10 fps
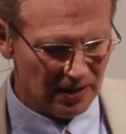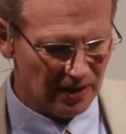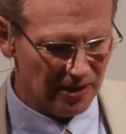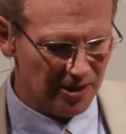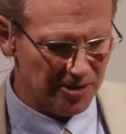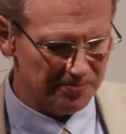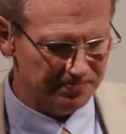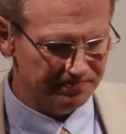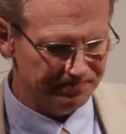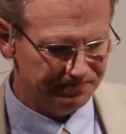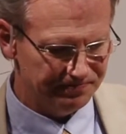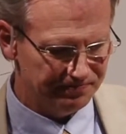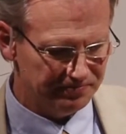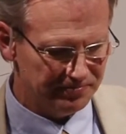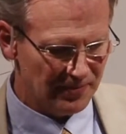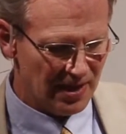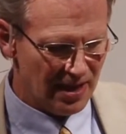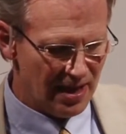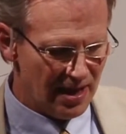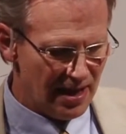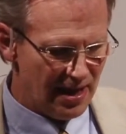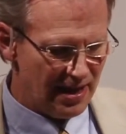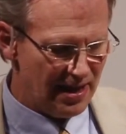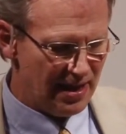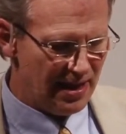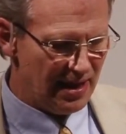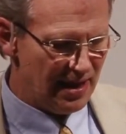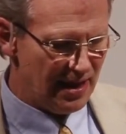Um, it,